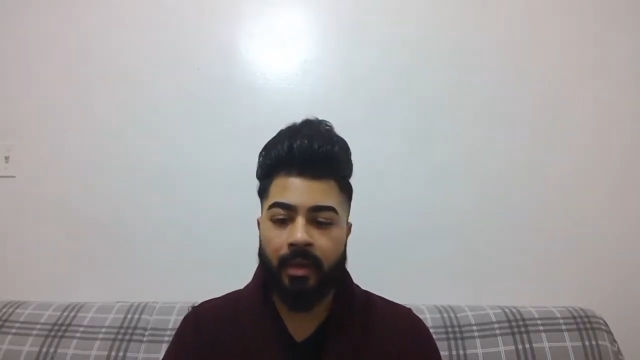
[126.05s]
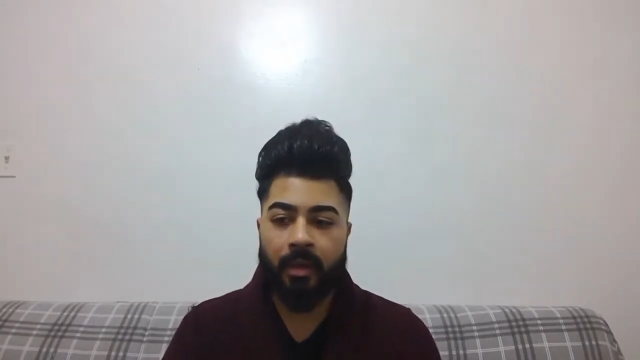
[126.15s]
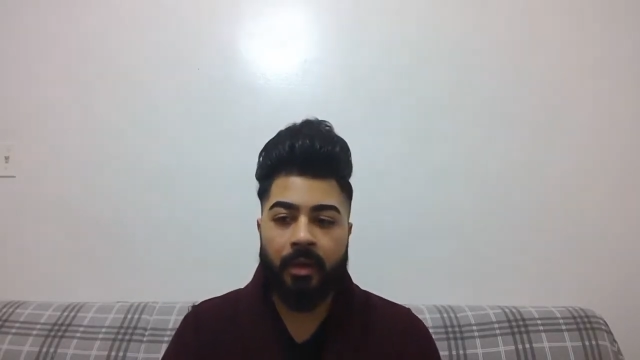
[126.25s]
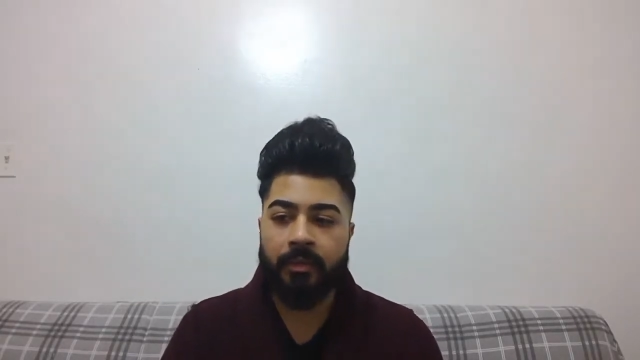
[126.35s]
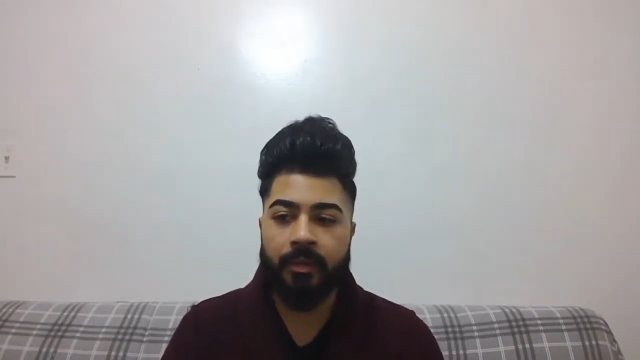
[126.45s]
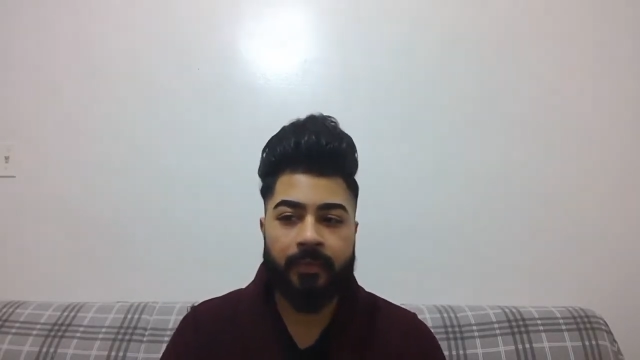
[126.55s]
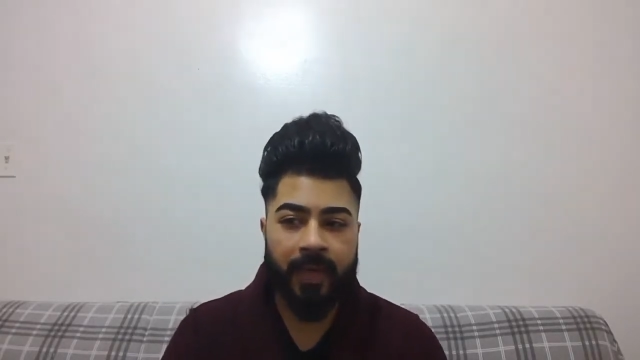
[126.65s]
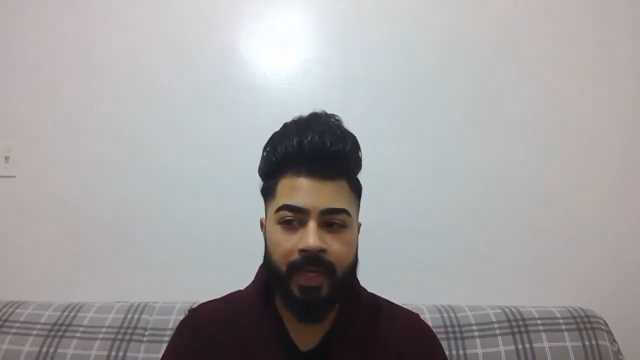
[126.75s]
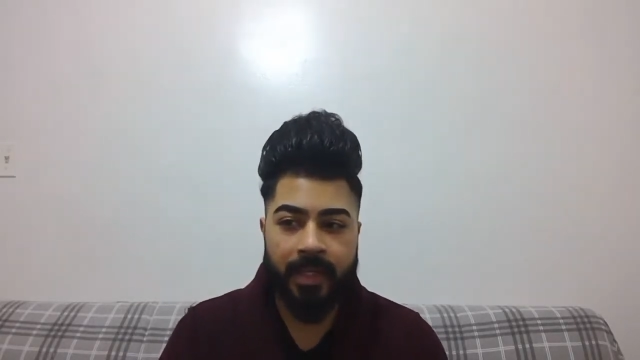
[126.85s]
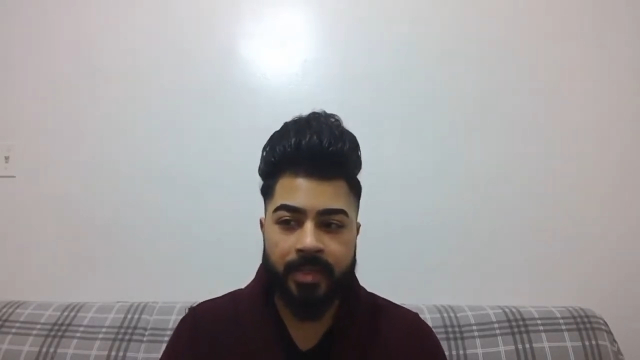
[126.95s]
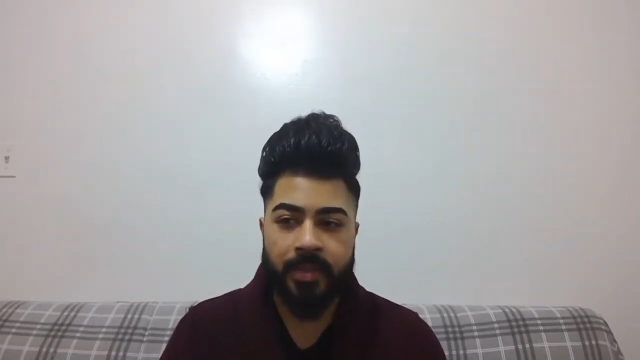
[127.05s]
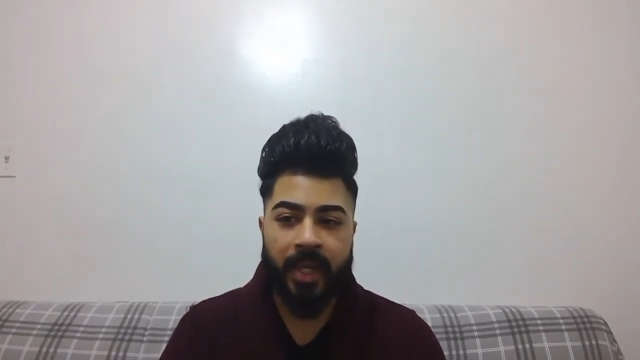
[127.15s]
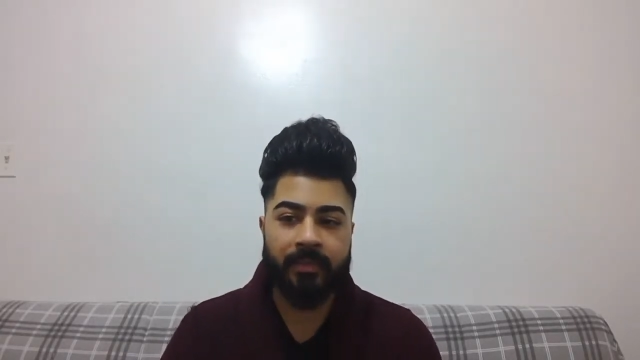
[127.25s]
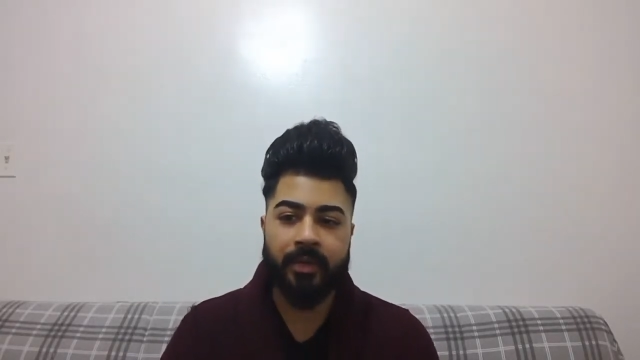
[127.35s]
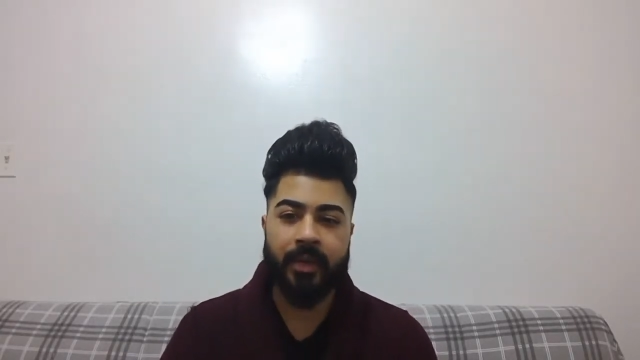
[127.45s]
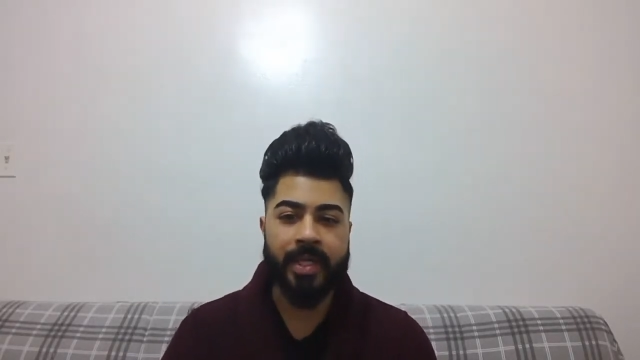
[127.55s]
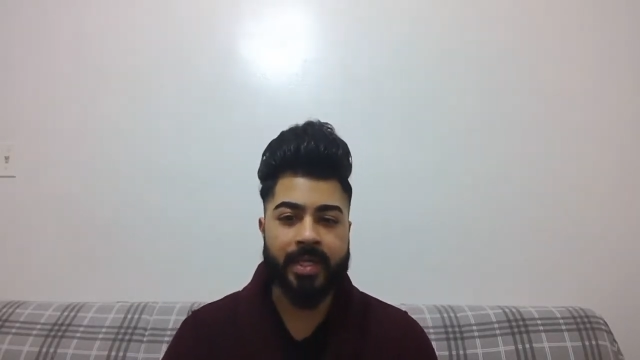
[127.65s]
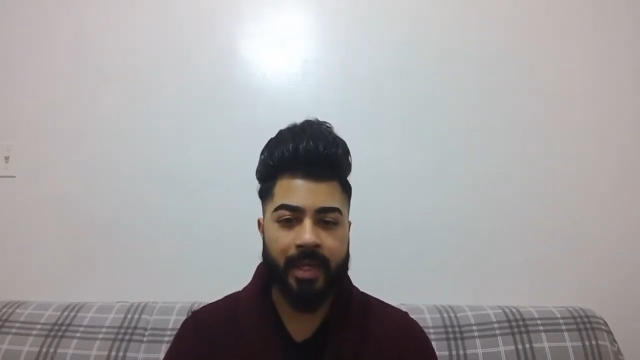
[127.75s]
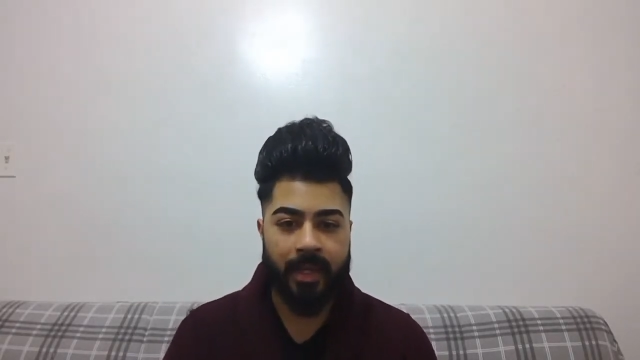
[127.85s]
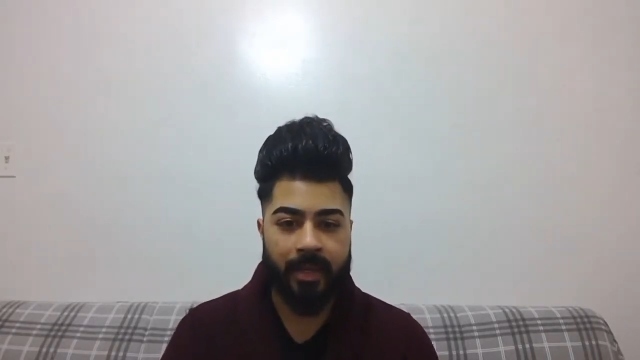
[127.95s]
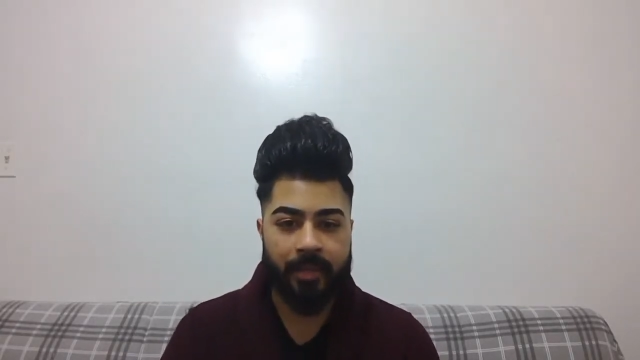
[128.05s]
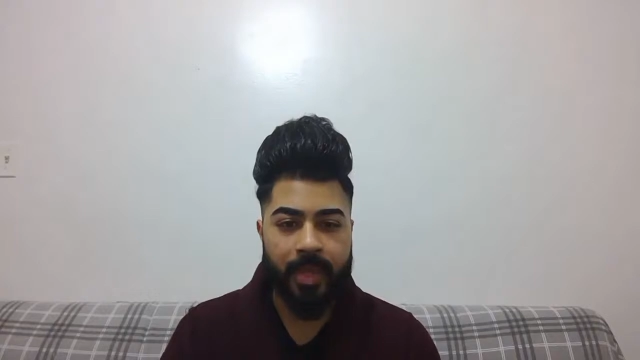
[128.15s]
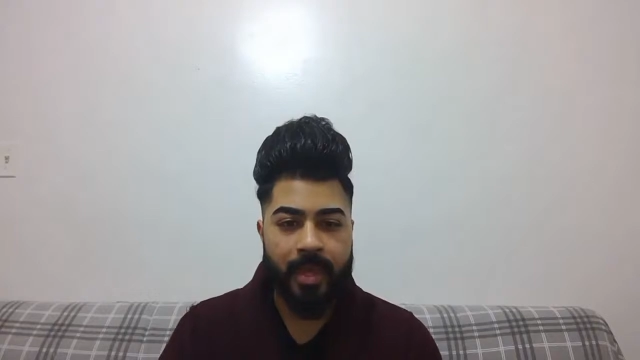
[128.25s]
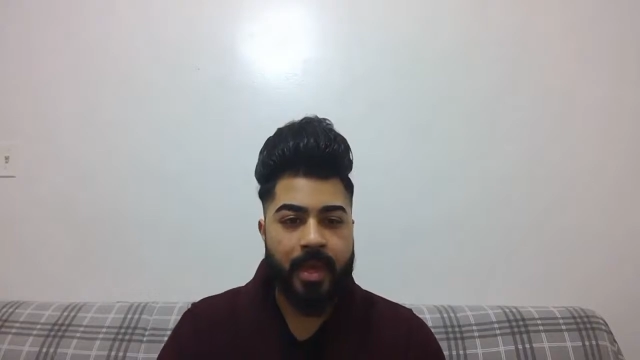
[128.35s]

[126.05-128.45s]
all of your friends, you have a great time,